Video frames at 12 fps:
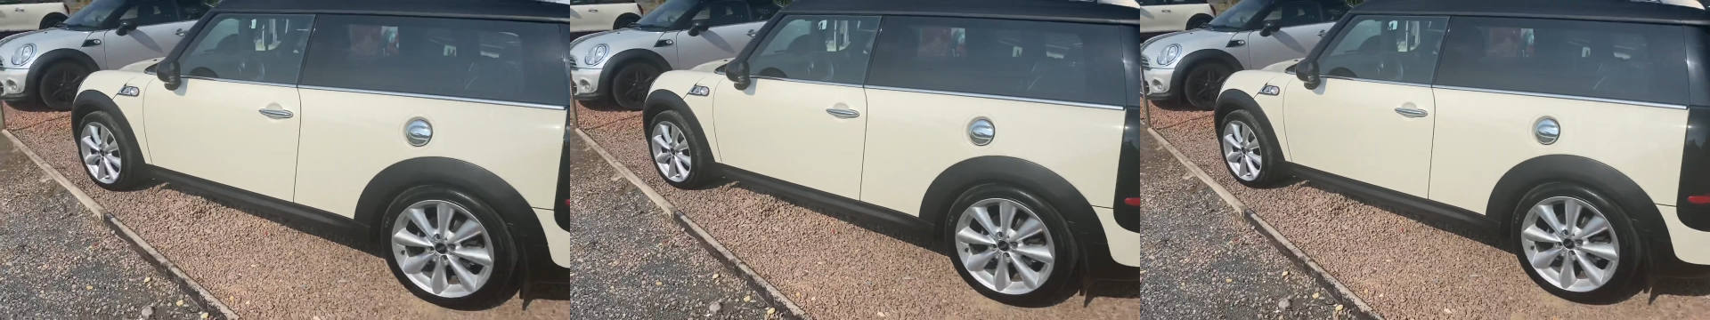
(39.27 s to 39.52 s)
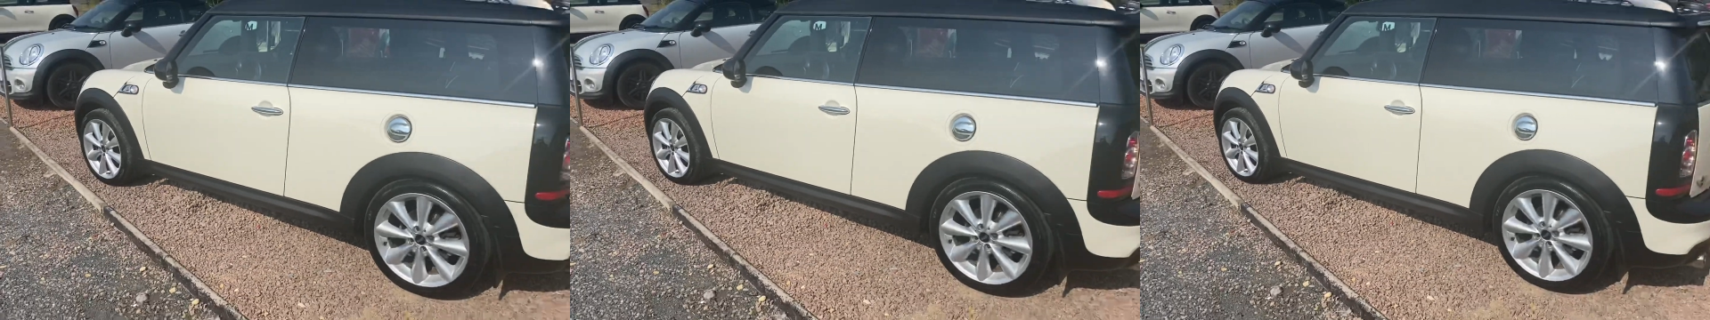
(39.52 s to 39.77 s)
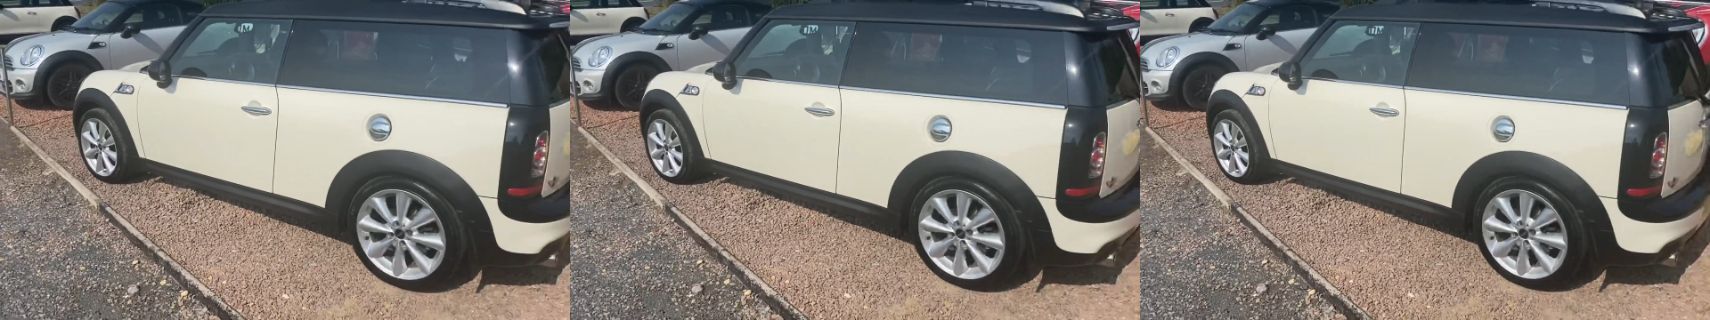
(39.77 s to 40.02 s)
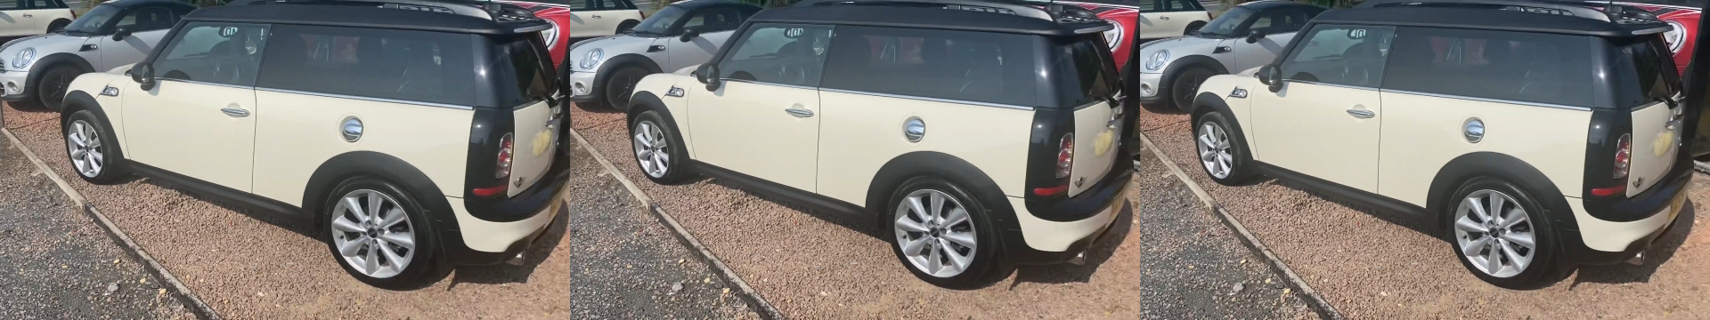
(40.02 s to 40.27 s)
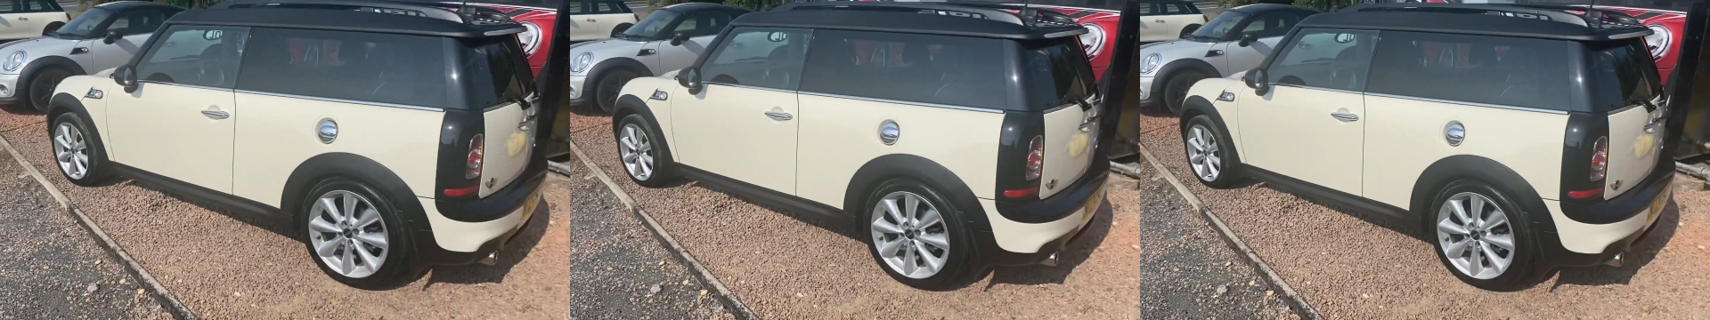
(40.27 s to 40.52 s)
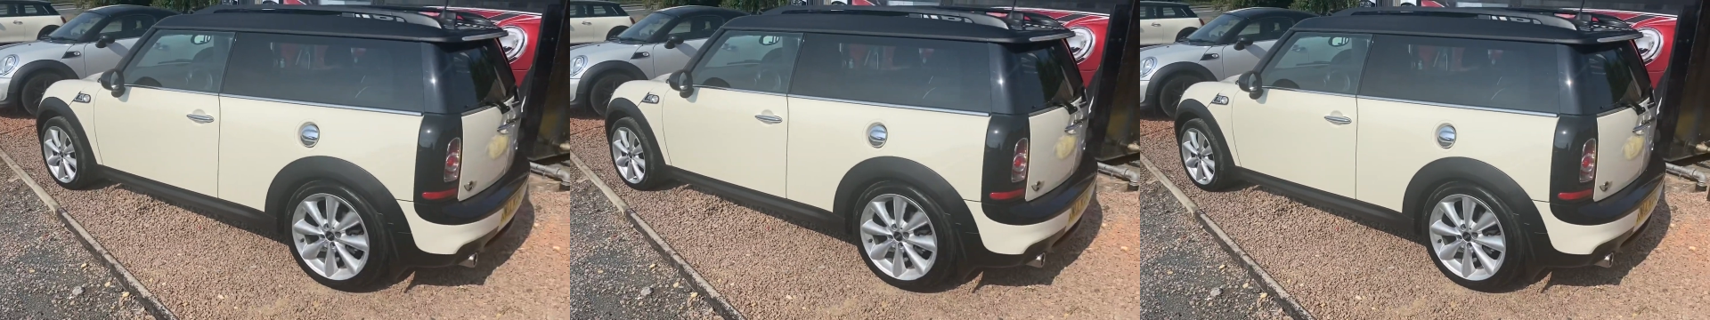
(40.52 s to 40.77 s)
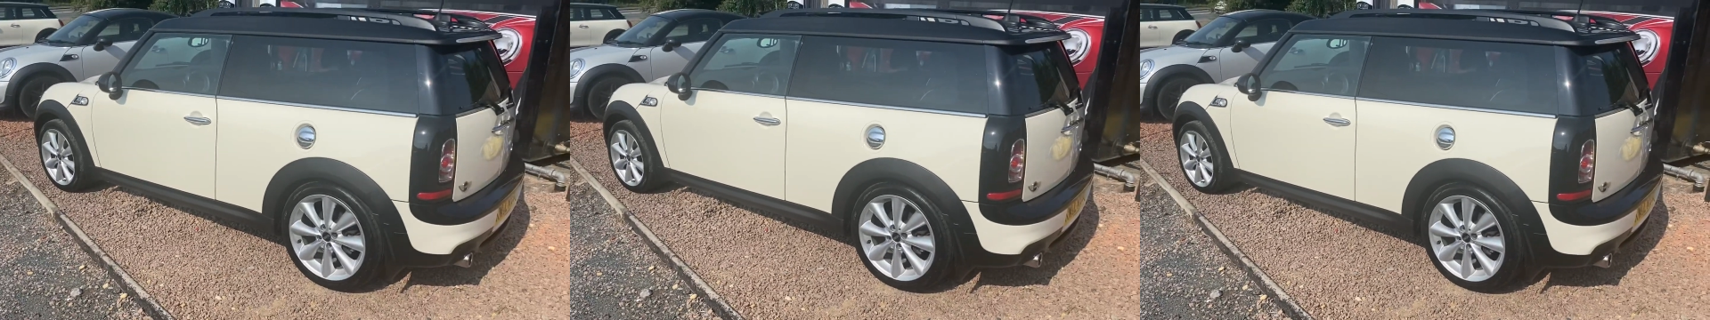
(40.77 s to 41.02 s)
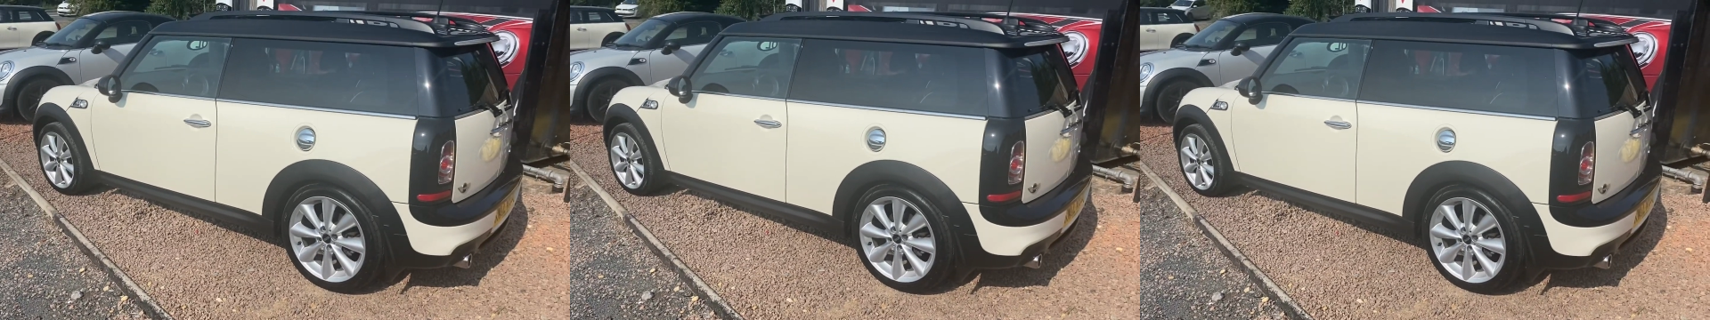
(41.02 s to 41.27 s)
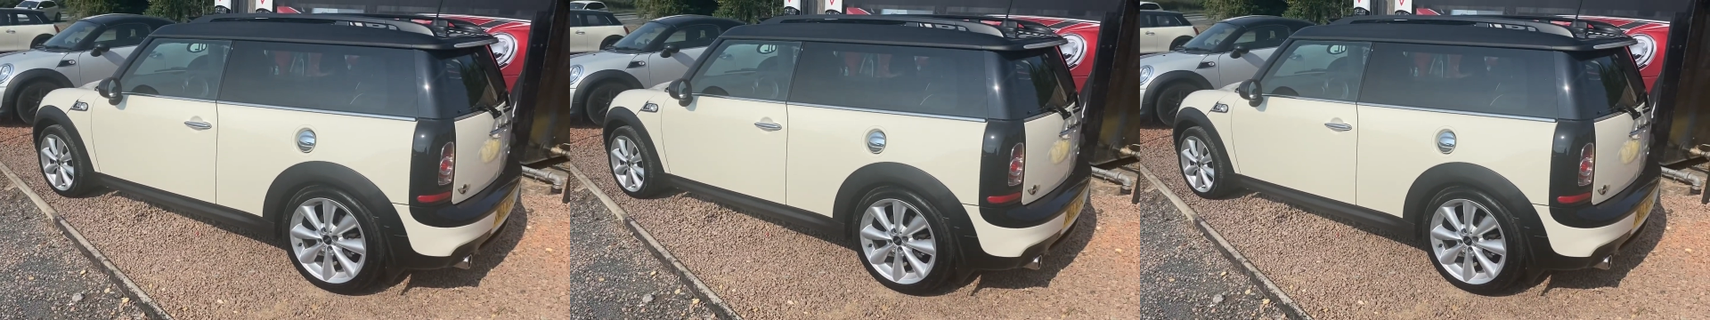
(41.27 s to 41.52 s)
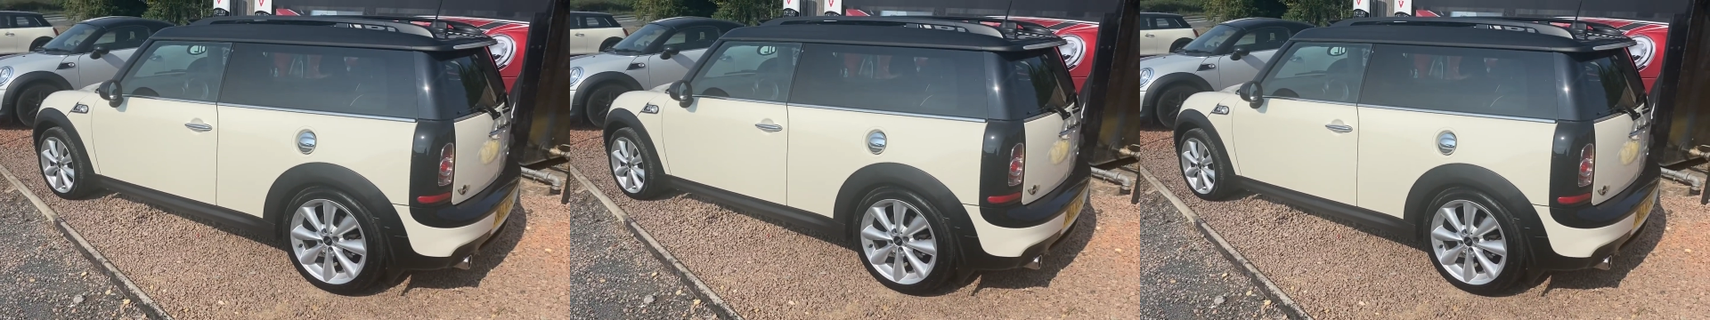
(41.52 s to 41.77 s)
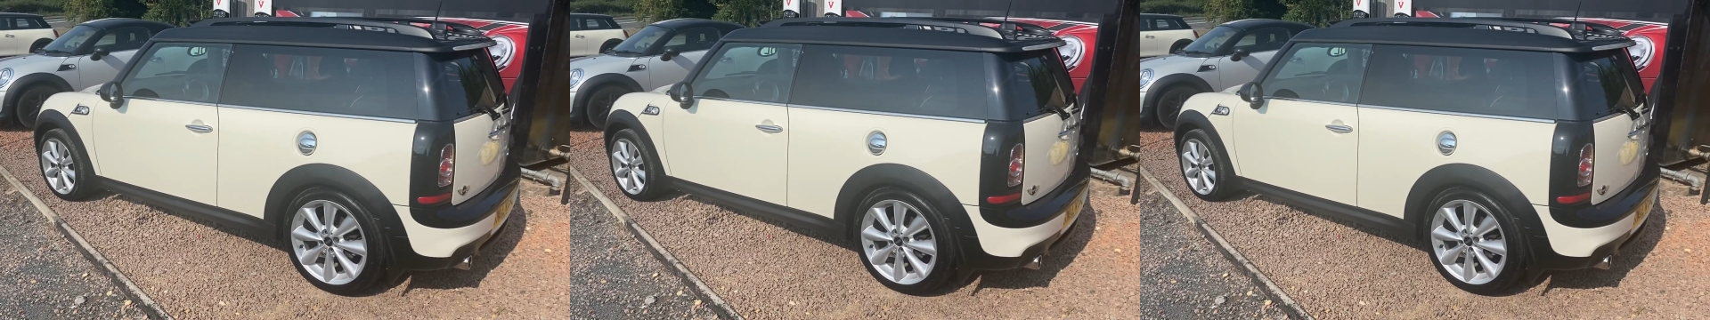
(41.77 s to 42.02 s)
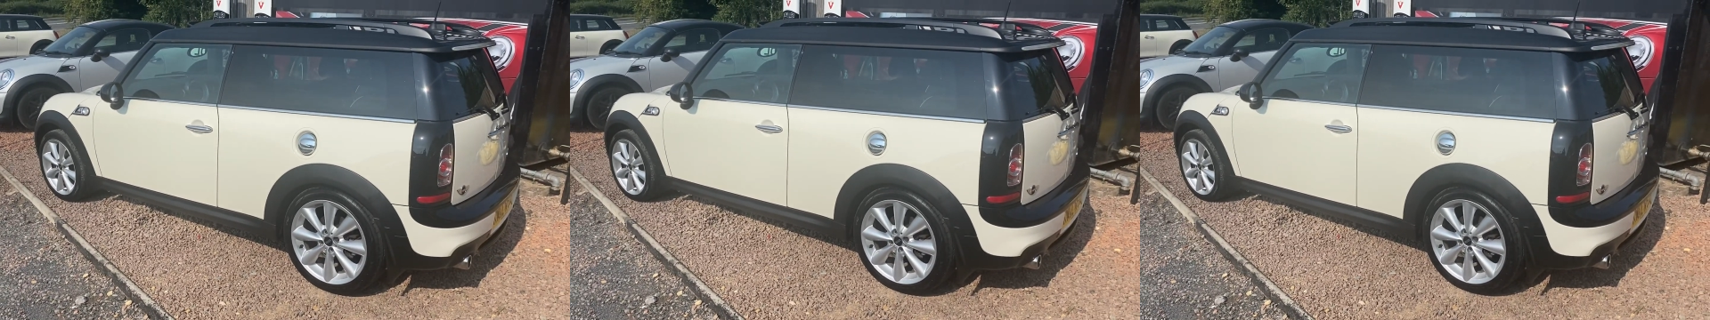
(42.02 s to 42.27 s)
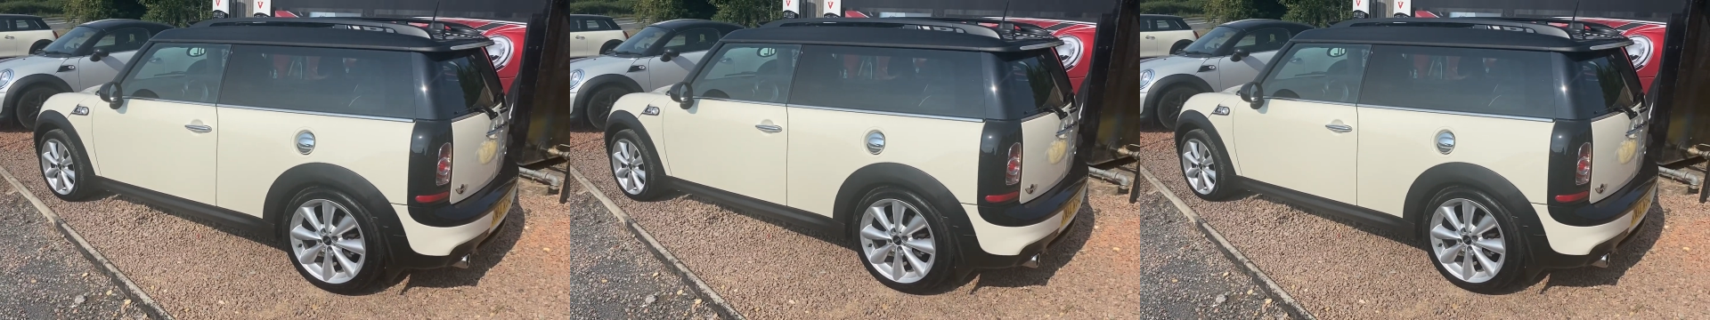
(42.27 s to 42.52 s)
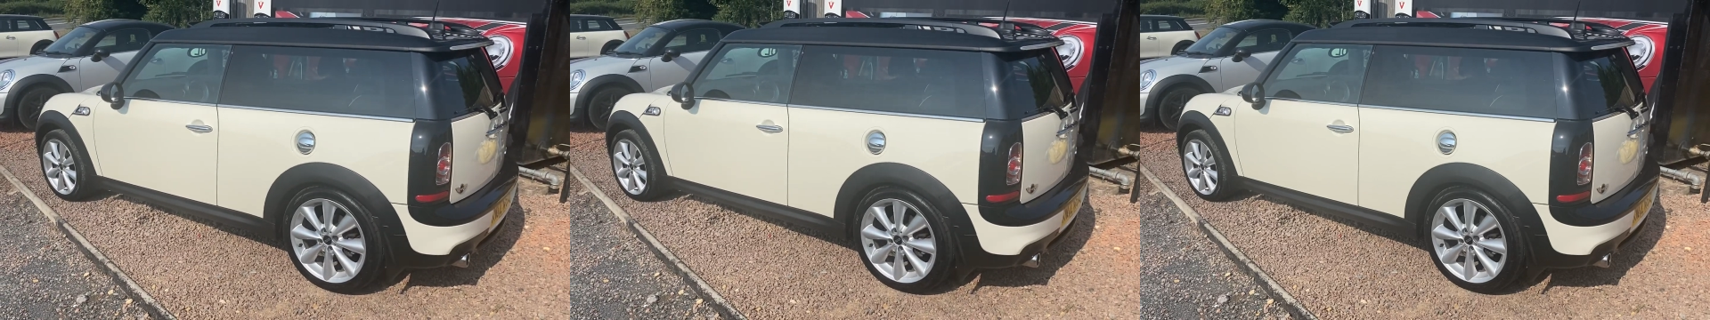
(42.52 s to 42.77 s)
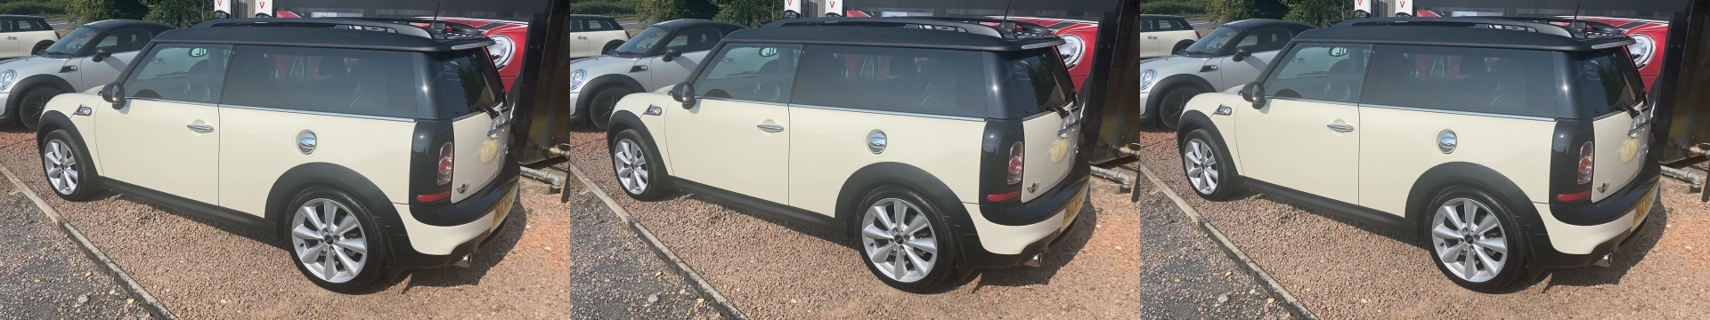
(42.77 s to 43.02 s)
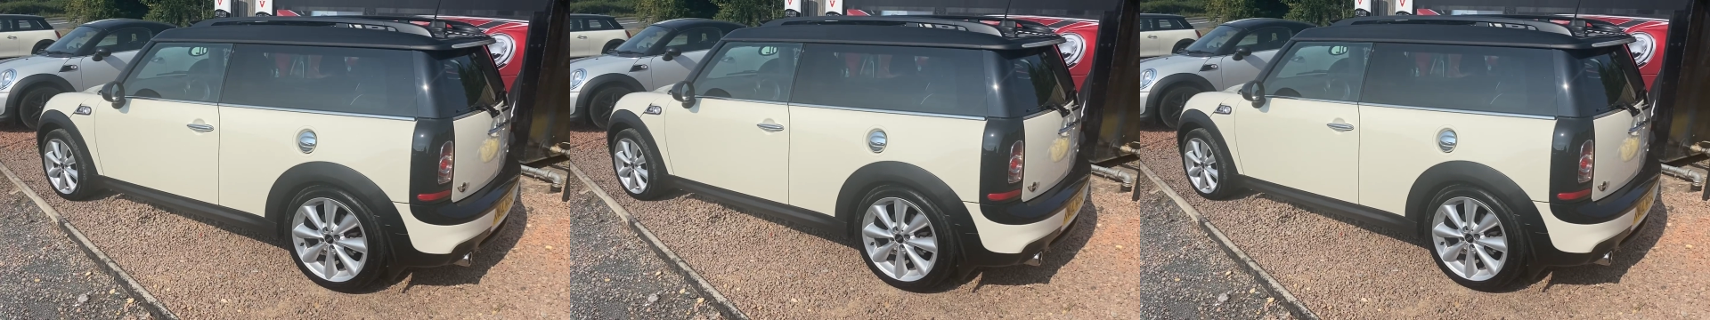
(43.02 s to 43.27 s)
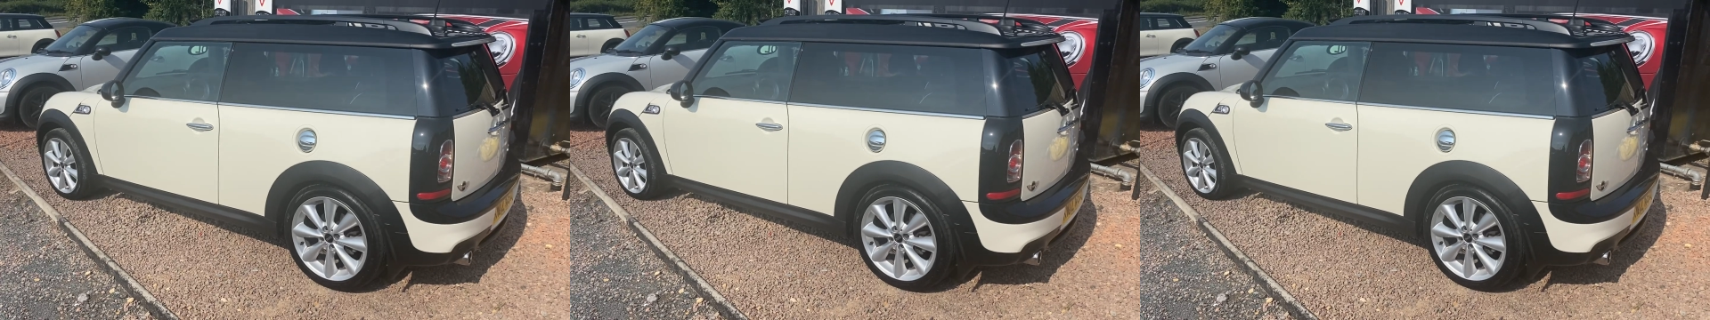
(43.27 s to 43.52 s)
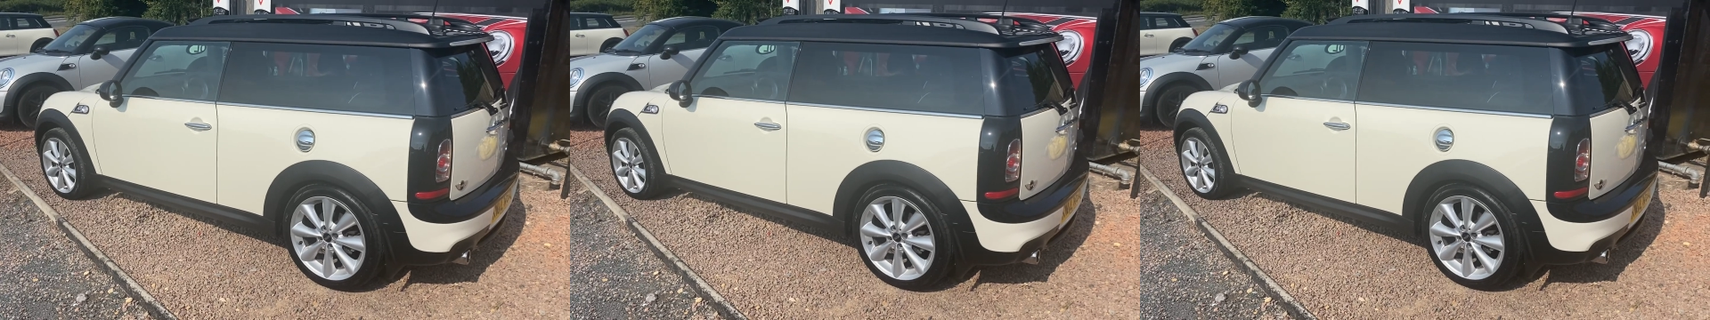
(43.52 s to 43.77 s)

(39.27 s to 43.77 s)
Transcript: No face is visible, so there are no lips to read.